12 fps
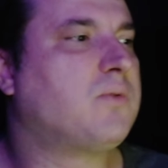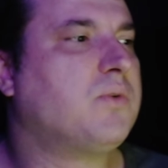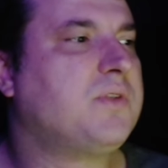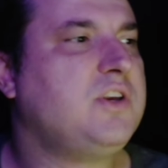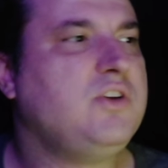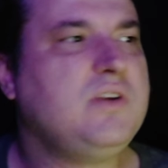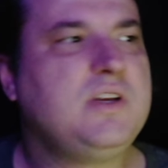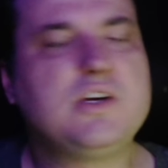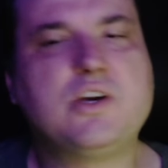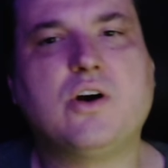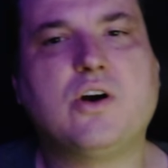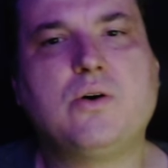well, then you need to
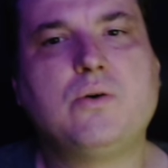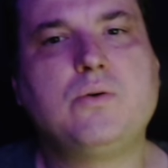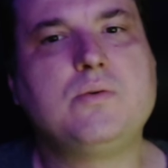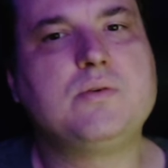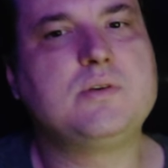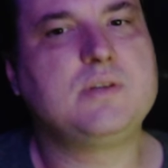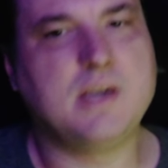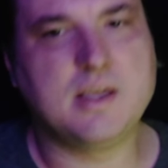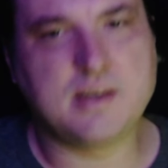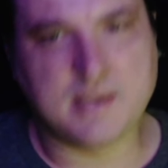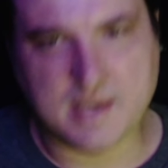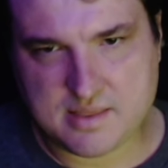go
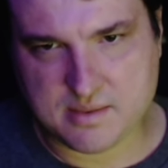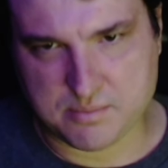get the